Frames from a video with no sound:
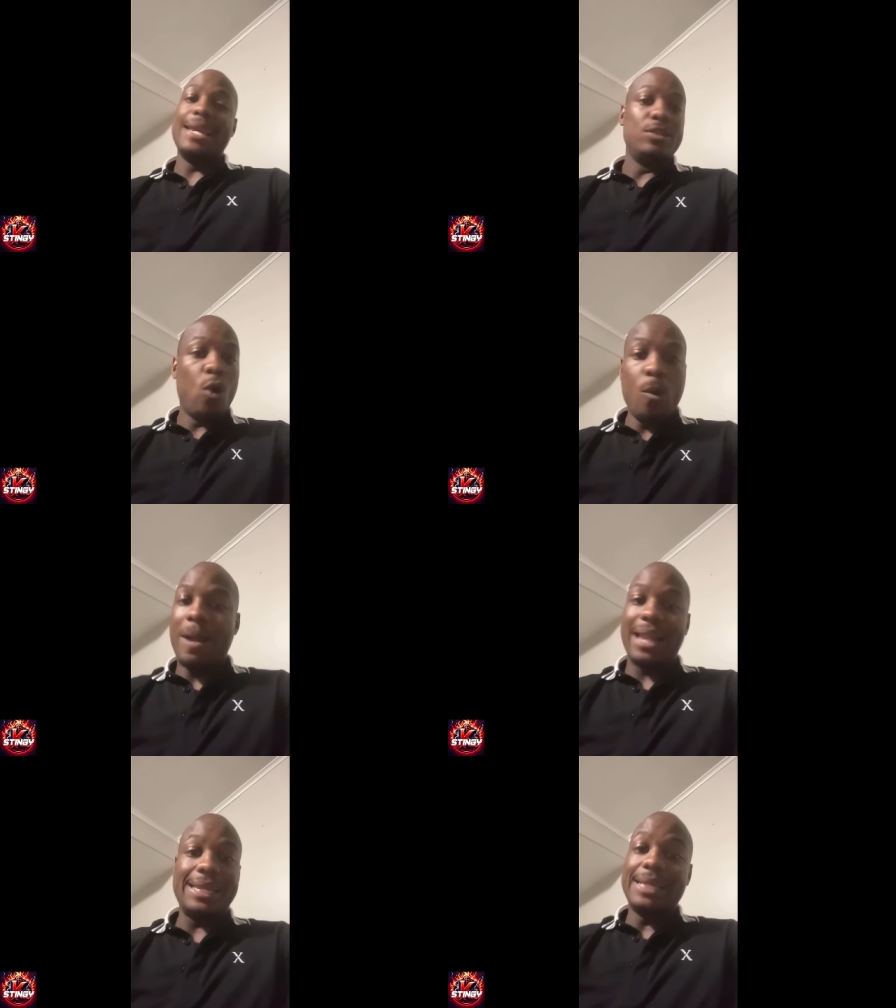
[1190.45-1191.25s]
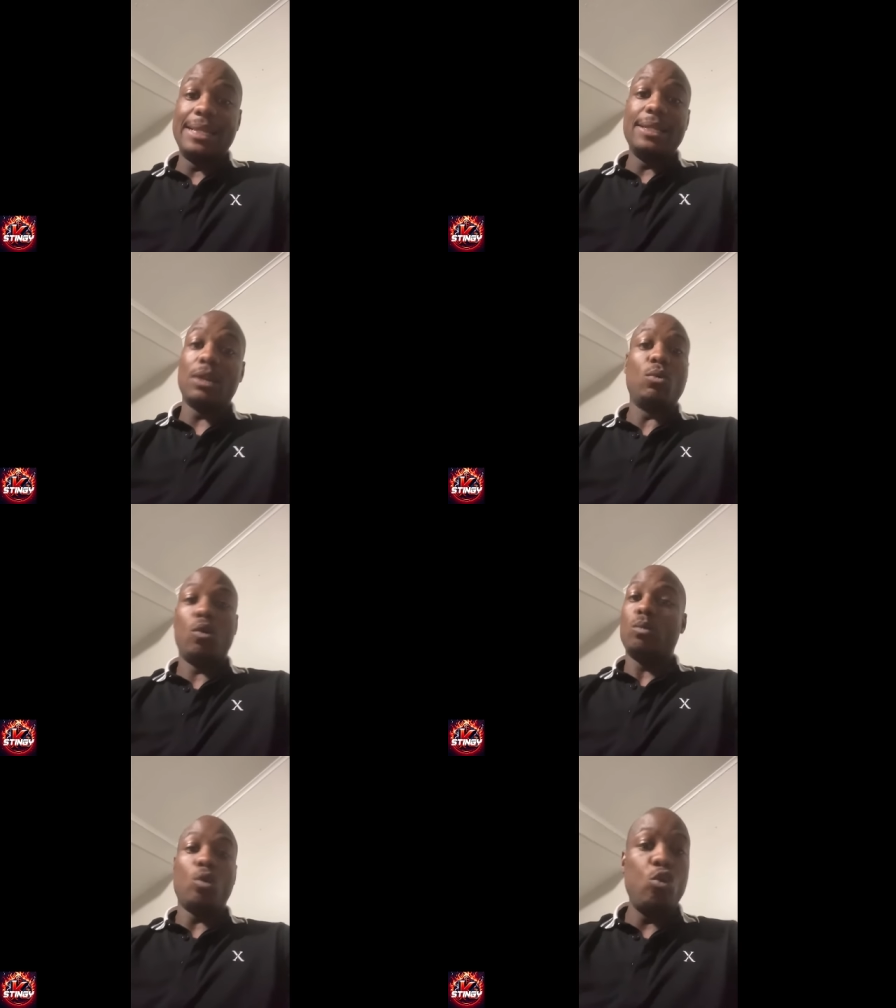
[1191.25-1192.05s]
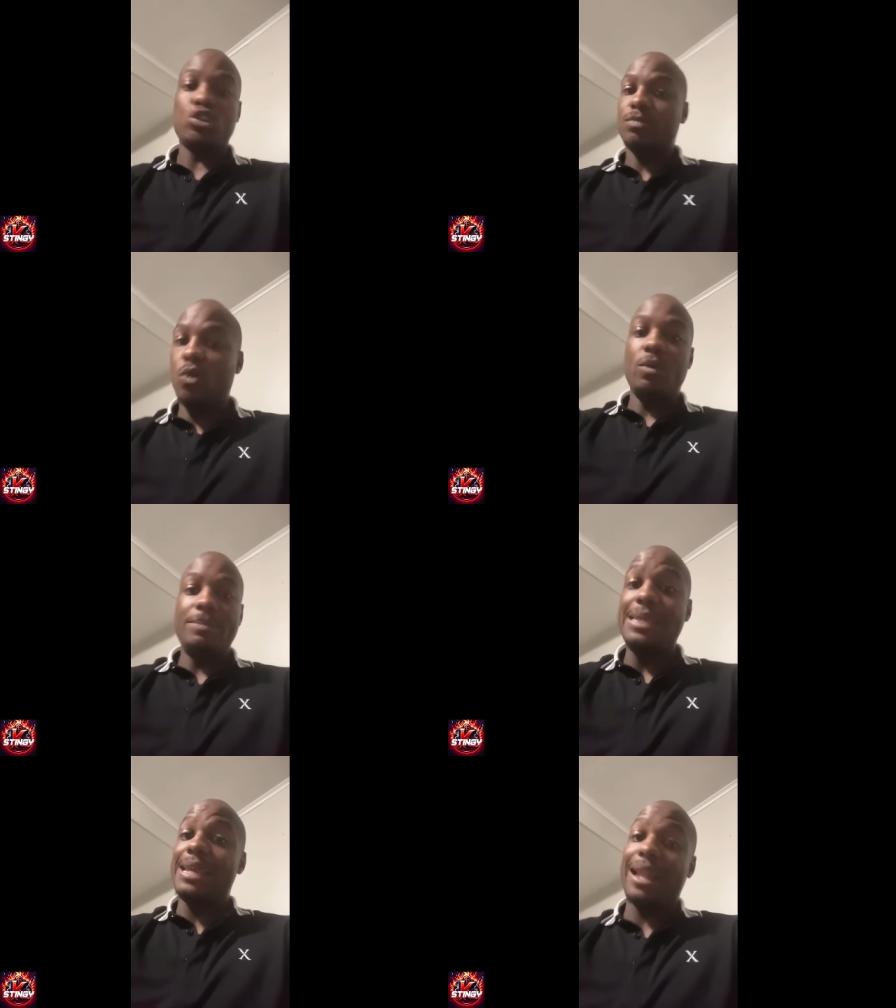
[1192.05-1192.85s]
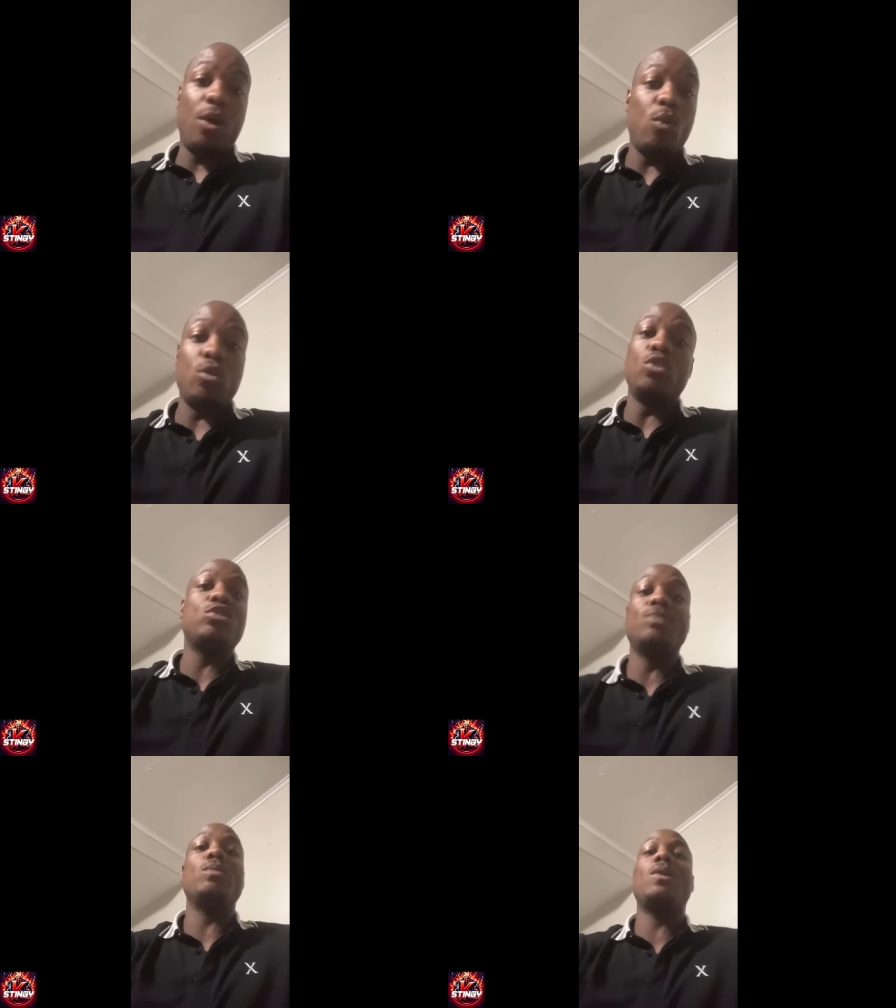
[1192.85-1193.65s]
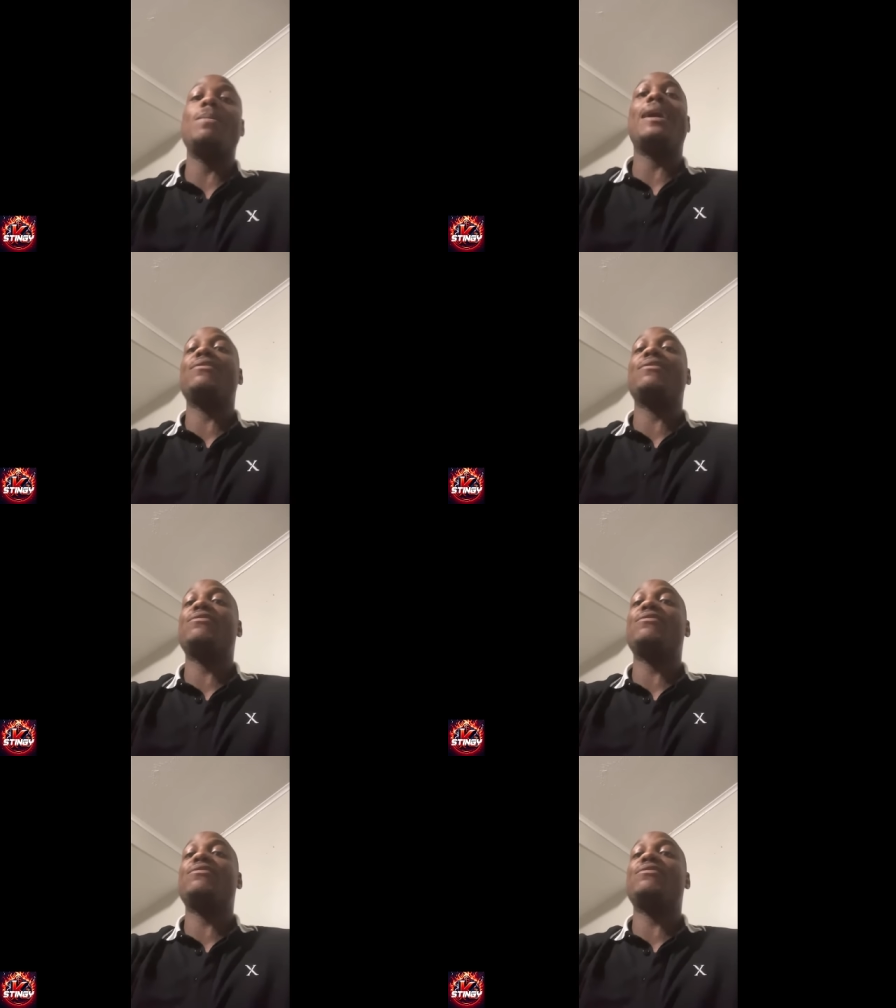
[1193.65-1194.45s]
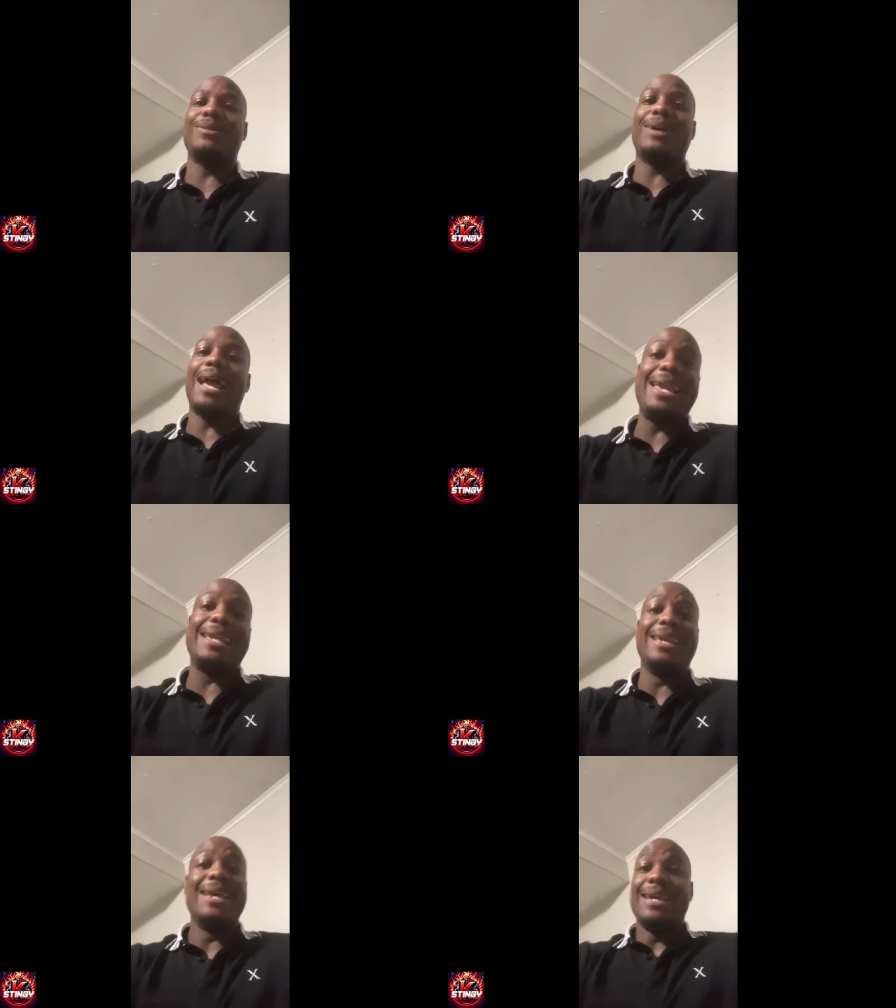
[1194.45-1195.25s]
Ain't nobody in Atlanta want no smoke with me, and I don't want no smoke with nobody from Atlanta.